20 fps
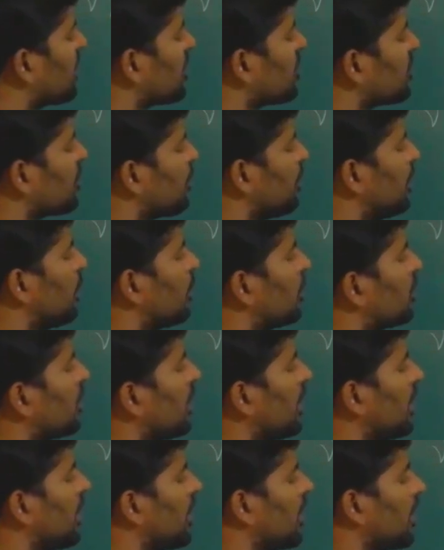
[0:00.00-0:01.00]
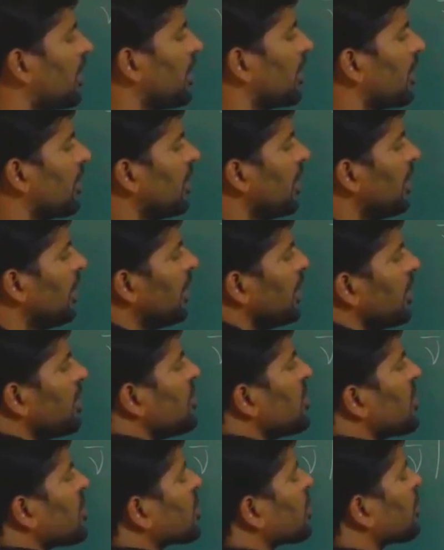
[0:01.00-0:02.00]
Just below 300.
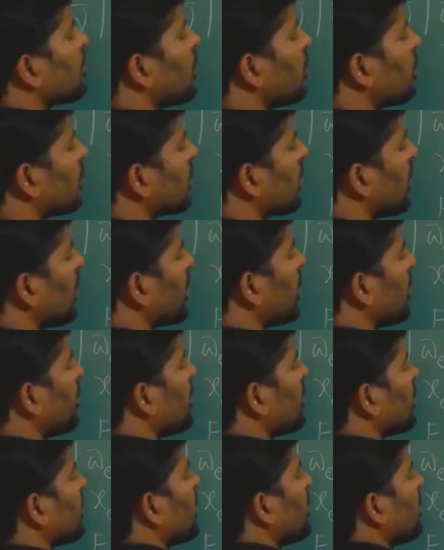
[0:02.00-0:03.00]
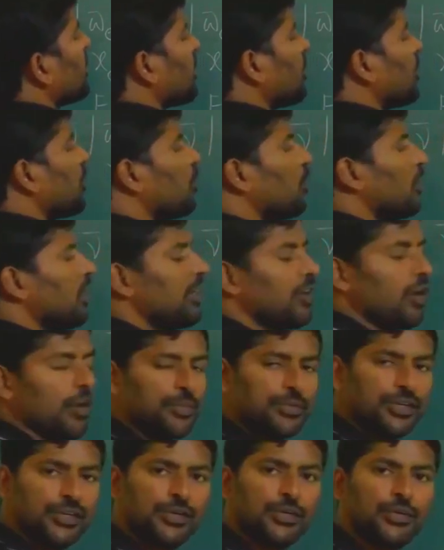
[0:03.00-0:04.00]
Just below 300 means that is given only in
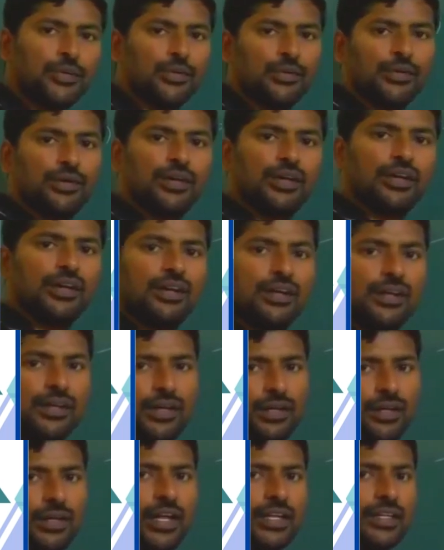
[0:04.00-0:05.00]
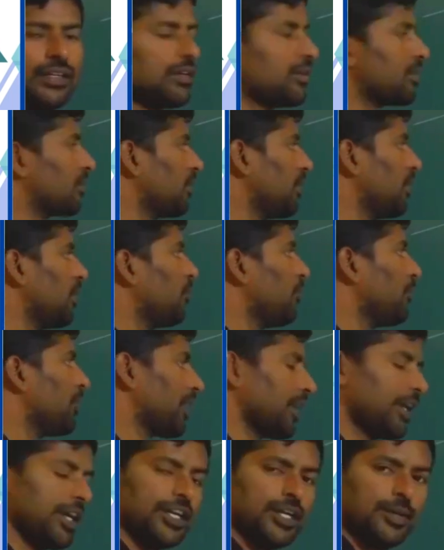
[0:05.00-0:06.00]
option 2. Like that. We
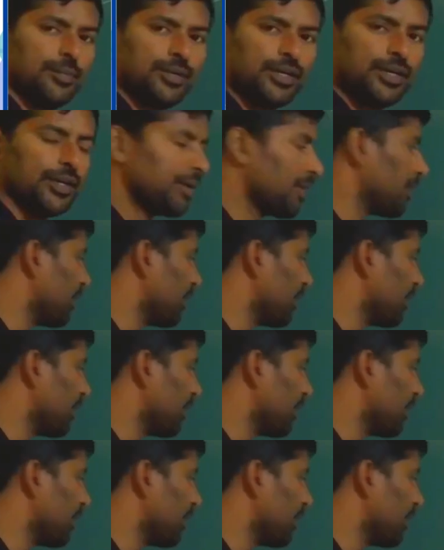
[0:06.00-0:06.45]
can attempt it.